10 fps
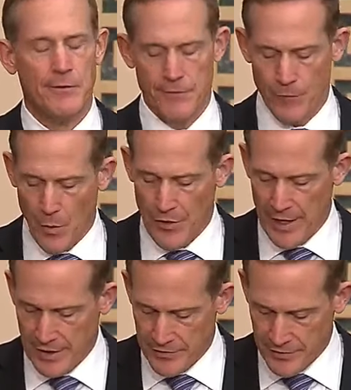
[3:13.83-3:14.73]
four
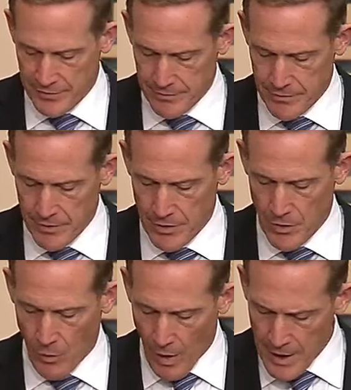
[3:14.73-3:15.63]
things.
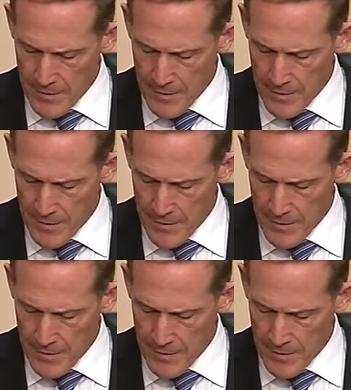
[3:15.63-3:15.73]
One,